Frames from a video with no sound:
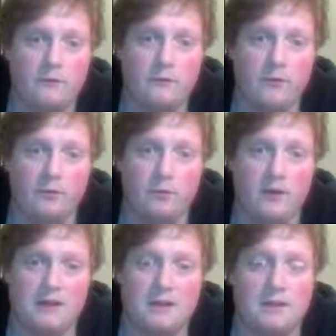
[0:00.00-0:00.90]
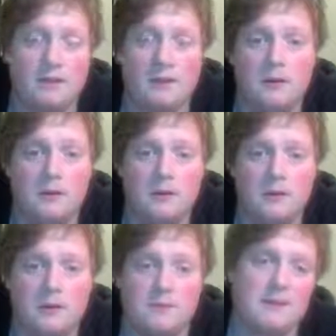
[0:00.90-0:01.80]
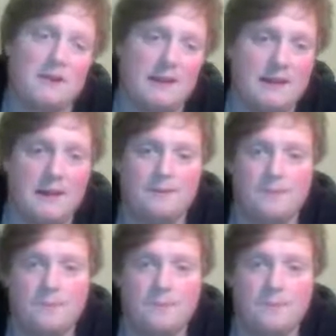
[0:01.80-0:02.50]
from the queen, something like that.